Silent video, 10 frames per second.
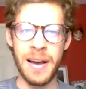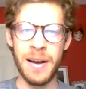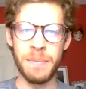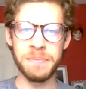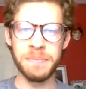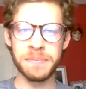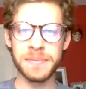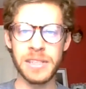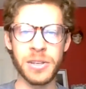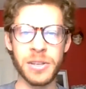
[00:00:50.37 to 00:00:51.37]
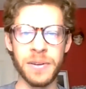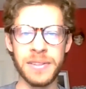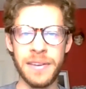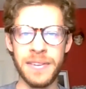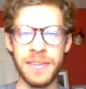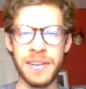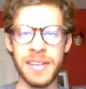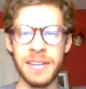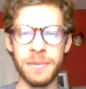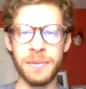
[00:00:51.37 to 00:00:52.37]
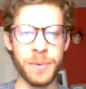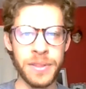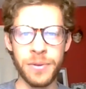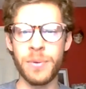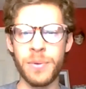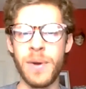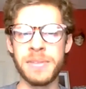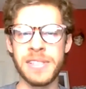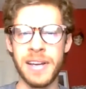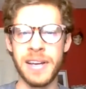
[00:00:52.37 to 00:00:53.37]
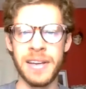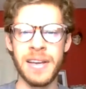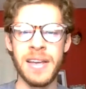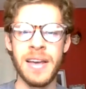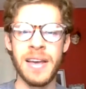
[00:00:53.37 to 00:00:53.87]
Um, so definitely read through the website.